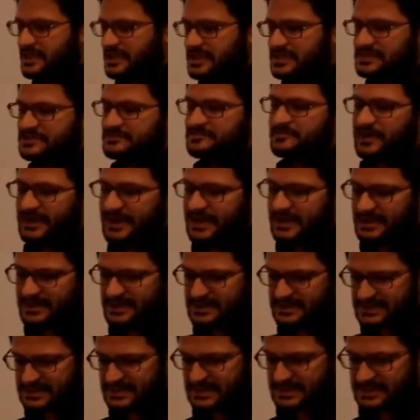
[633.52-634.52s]

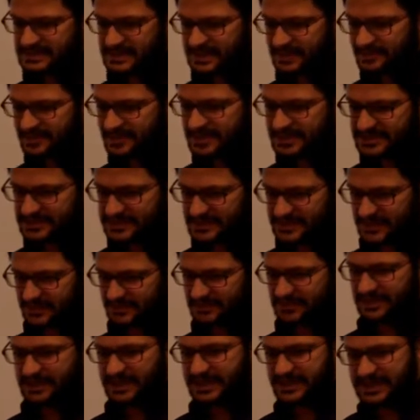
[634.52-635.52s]
inspires assemblage
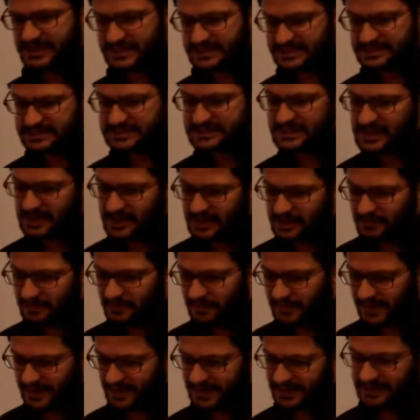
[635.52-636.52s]
theory is
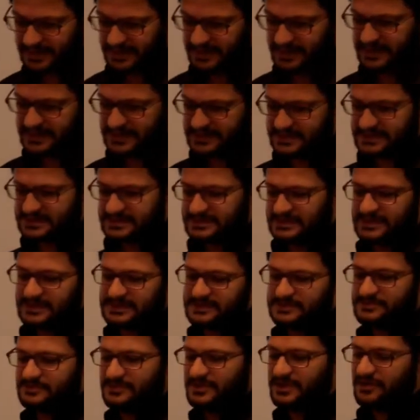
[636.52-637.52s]
by
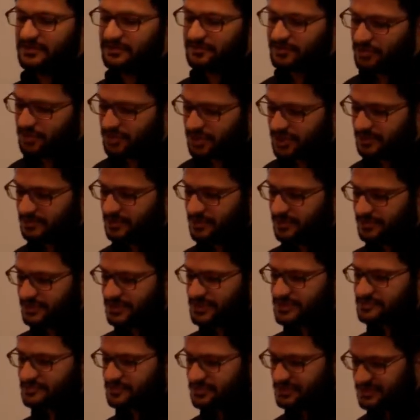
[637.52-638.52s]
his way of talking about
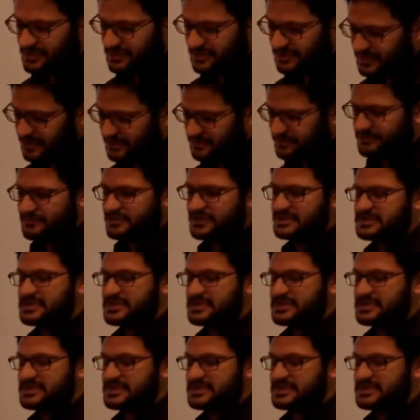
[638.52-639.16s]
dispositive,